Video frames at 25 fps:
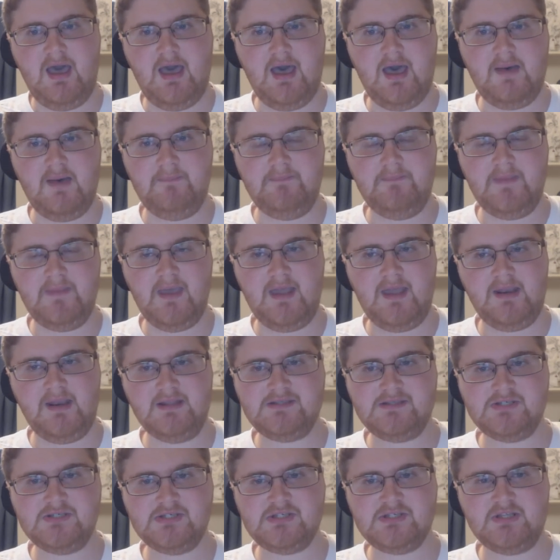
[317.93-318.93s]
Um,
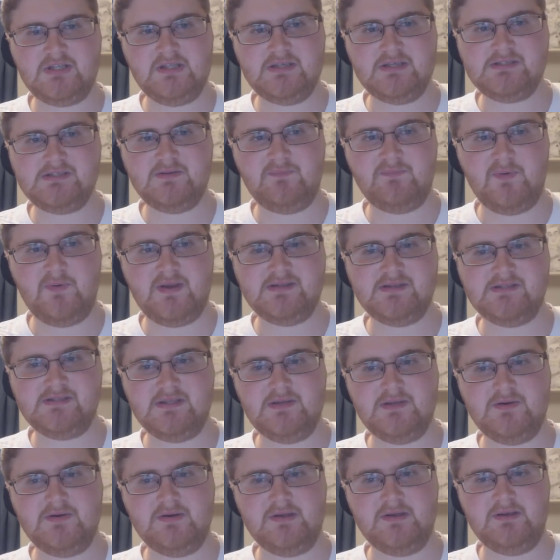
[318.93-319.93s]
and it's just a list of ways
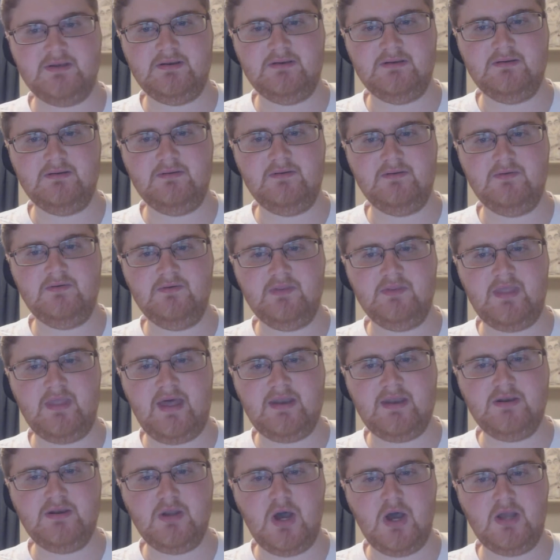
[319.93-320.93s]
that you can
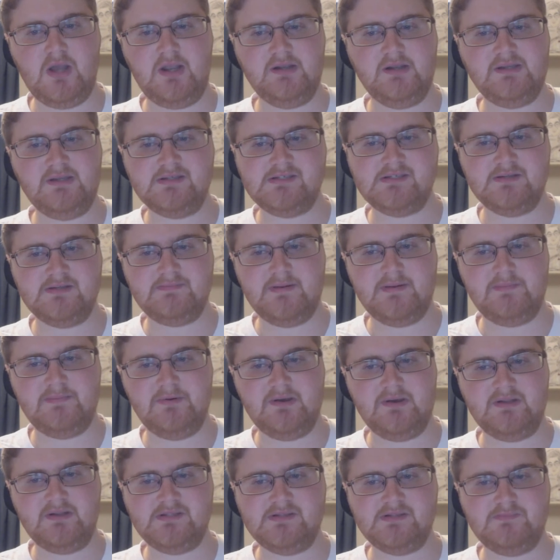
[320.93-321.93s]
that non-autistic
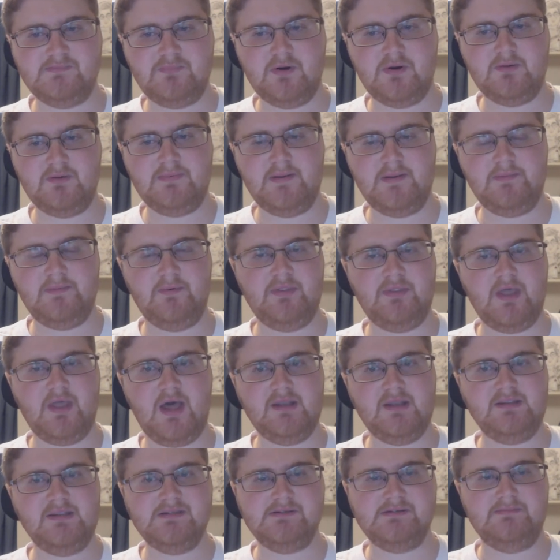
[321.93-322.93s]
people can support people with
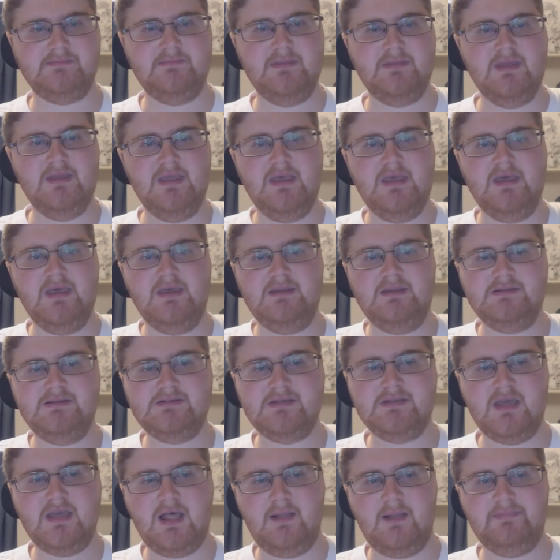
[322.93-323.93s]
autism
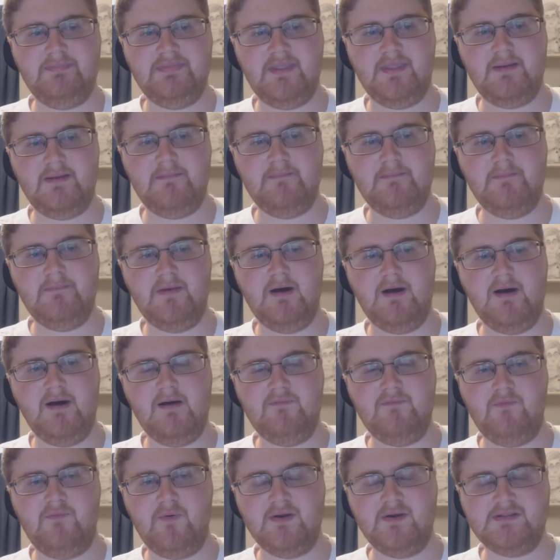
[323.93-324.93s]
to help them
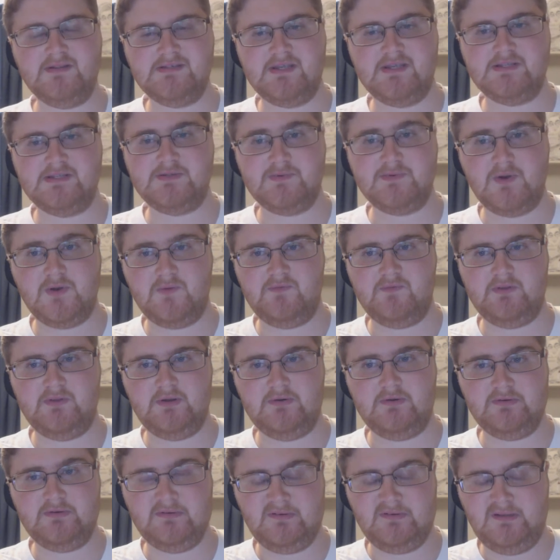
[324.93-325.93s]
avoid sensory
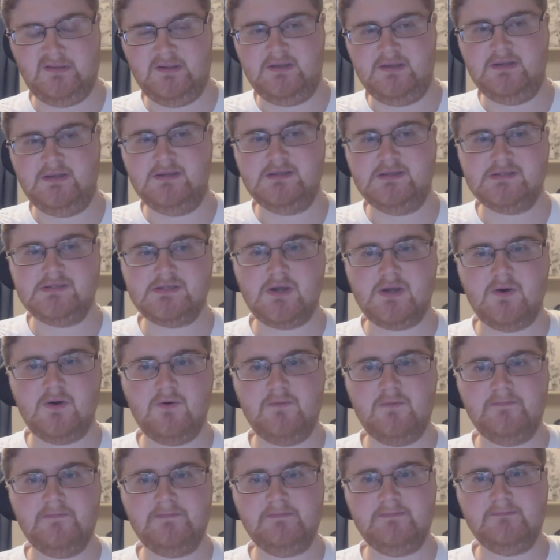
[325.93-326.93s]
overload.
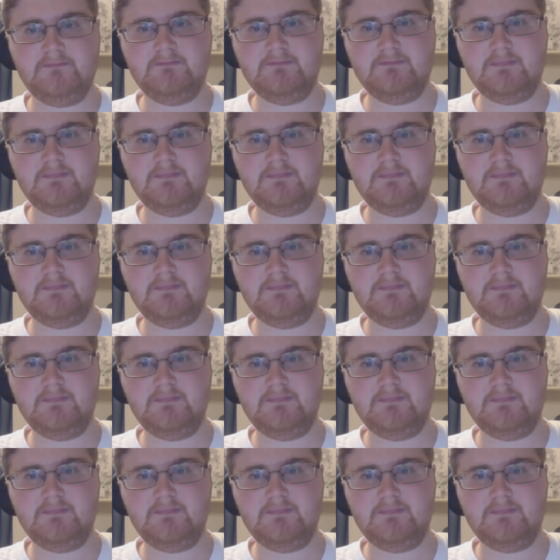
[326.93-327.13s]
So